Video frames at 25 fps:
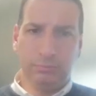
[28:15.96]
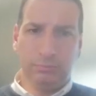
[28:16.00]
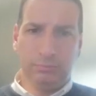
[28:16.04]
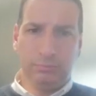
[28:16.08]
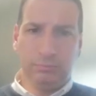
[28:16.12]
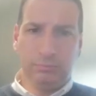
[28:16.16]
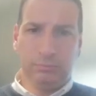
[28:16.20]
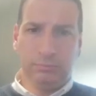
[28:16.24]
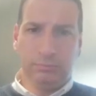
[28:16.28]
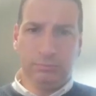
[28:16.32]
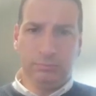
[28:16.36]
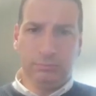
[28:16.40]

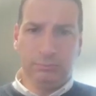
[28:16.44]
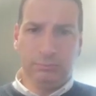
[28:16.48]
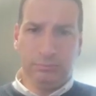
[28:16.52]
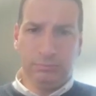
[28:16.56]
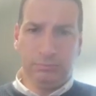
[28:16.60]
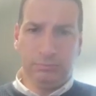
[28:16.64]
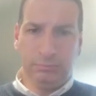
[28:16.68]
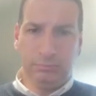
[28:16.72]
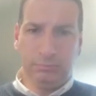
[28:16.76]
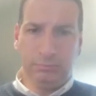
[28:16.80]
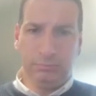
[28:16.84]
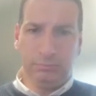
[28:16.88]

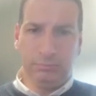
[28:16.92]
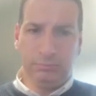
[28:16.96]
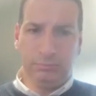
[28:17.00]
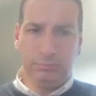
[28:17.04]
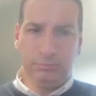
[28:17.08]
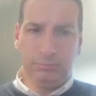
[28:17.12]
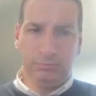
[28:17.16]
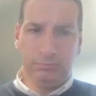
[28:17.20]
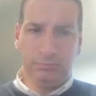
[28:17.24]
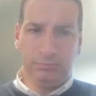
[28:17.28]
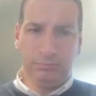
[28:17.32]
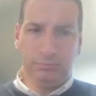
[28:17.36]

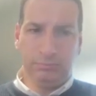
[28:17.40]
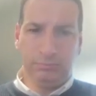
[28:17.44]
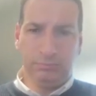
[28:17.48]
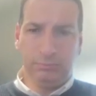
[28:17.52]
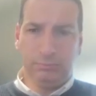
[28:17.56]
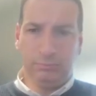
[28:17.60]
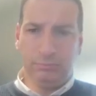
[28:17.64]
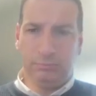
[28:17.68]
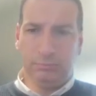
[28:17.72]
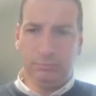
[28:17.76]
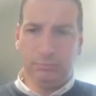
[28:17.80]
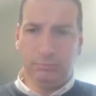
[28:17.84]

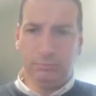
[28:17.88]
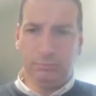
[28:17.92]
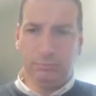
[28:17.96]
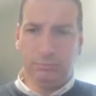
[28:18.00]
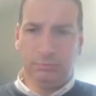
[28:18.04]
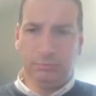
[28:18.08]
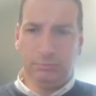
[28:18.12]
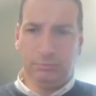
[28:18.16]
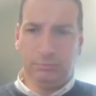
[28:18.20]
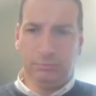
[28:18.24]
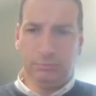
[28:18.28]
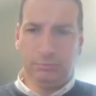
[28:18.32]

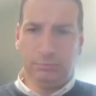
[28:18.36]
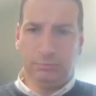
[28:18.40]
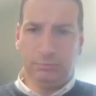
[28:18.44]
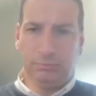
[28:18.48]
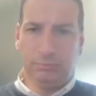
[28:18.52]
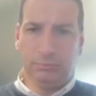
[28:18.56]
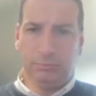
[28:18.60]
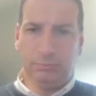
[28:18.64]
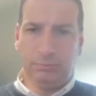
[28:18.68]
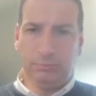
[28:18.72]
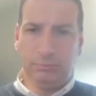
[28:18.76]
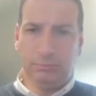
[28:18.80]

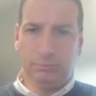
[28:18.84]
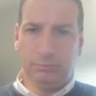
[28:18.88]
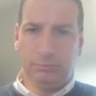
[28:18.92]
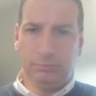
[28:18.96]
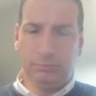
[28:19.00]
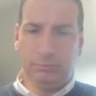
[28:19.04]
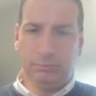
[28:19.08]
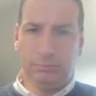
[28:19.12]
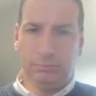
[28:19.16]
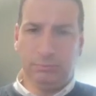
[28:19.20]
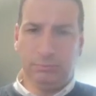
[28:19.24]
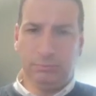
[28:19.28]

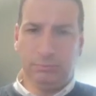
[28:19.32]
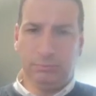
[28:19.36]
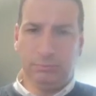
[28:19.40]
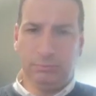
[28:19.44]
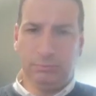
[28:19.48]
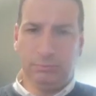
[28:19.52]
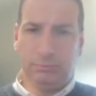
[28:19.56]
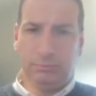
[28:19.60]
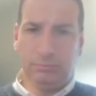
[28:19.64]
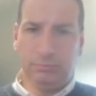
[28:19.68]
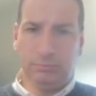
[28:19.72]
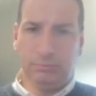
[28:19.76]

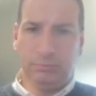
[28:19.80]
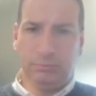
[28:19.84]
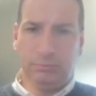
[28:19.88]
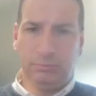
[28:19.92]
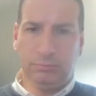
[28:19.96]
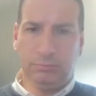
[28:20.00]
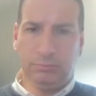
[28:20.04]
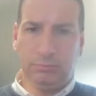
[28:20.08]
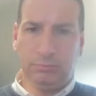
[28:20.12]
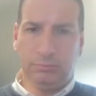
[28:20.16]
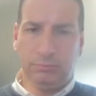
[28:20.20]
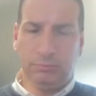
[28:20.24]

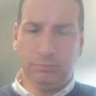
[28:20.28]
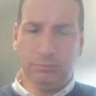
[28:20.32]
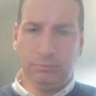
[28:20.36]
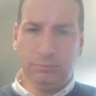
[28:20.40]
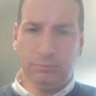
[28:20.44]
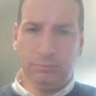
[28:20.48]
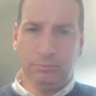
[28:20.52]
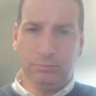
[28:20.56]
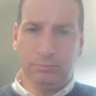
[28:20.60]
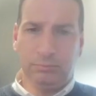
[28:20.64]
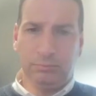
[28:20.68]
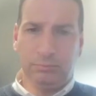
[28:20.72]

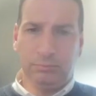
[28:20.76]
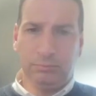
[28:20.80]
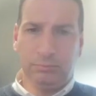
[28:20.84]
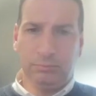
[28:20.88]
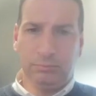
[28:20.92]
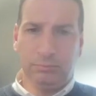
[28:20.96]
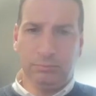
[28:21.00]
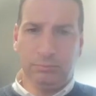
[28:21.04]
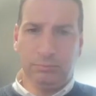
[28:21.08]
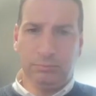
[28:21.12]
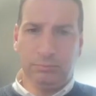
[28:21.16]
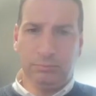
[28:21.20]

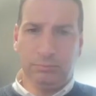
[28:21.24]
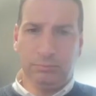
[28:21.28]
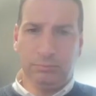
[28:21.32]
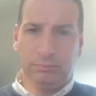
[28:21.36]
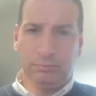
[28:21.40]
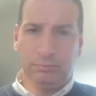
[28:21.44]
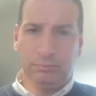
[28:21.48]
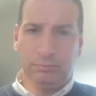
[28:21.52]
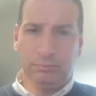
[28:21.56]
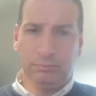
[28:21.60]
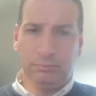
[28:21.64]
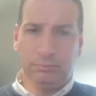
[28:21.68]

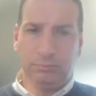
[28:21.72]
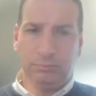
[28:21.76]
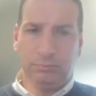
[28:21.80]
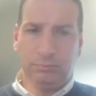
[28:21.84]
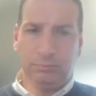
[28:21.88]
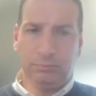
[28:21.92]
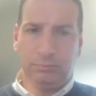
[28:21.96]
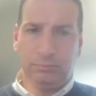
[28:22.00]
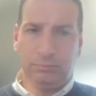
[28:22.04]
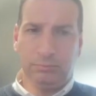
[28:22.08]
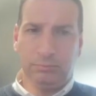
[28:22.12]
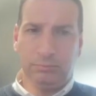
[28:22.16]

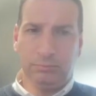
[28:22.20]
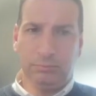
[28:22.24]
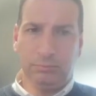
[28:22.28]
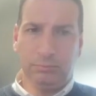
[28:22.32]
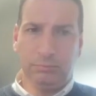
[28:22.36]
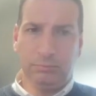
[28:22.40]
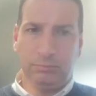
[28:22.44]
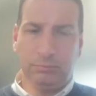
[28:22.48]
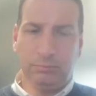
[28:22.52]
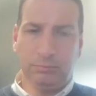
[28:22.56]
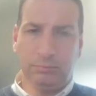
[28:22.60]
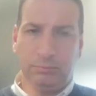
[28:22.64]

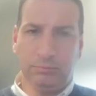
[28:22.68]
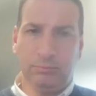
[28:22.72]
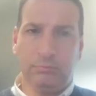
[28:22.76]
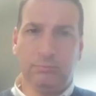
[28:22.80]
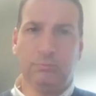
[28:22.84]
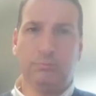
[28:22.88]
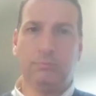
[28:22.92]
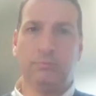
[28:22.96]
(silent)